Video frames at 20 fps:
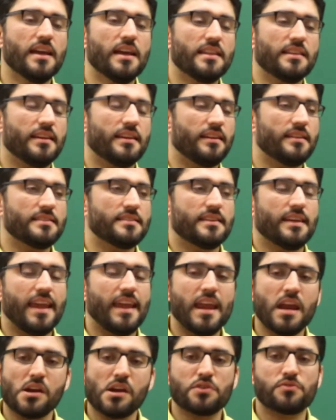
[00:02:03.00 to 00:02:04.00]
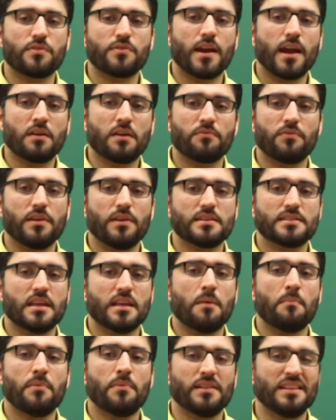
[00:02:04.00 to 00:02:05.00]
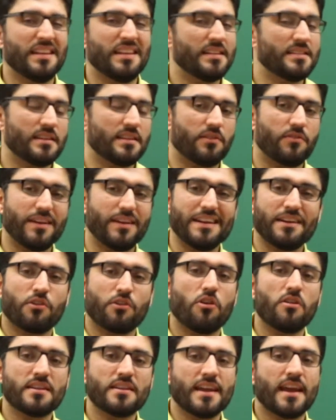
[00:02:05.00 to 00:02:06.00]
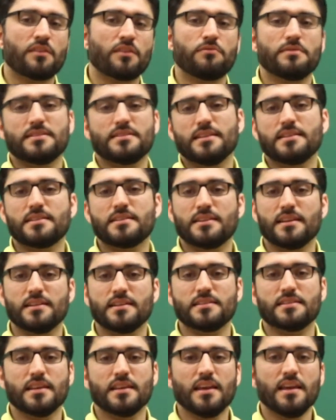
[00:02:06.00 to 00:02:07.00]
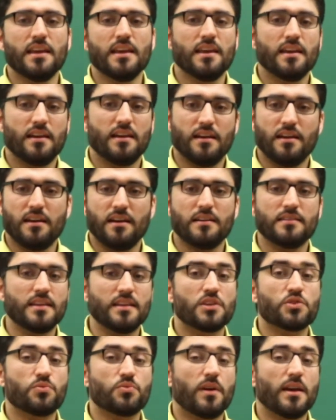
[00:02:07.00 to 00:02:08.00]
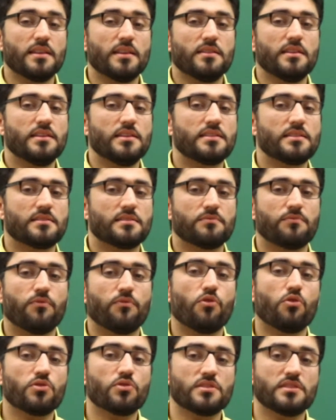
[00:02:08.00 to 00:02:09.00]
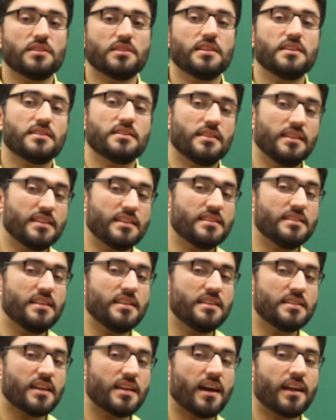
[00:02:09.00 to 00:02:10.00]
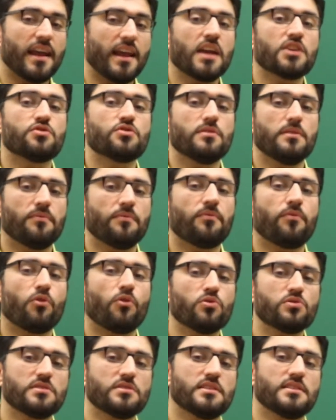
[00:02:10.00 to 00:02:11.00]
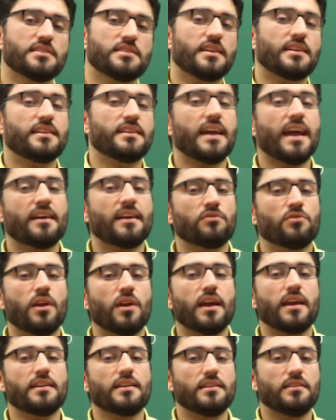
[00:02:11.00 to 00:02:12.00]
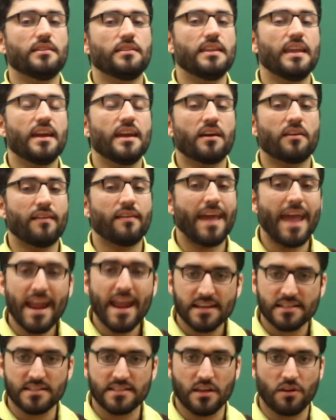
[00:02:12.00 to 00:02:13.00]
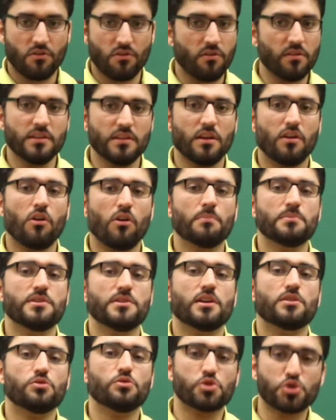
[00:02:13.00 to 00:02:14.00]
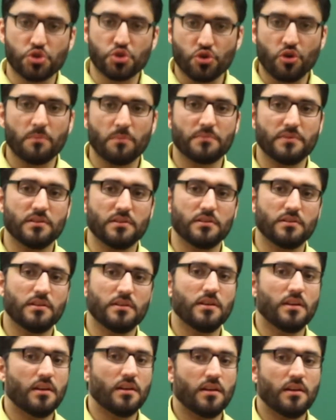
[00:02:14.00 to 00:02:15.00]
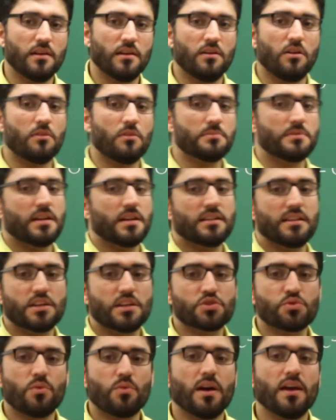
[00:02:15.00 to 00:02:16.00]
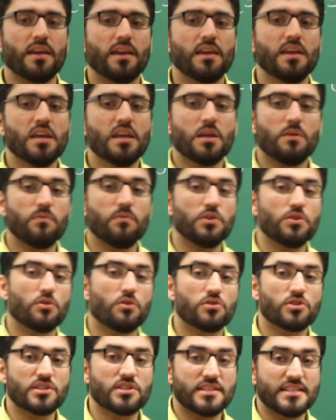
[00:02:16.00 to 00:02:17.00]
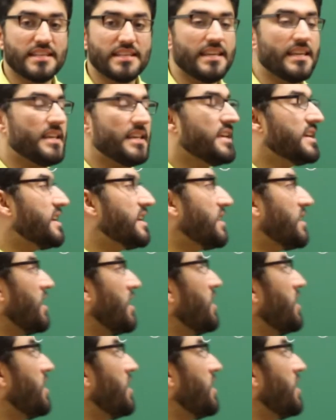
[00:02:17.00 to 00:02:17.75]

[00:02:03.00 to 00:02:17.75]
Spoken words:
There is an air drag, for example. There is a contact resistance. That's why these are actually forces that they are acting on the object to stop the object. That's why we don't see the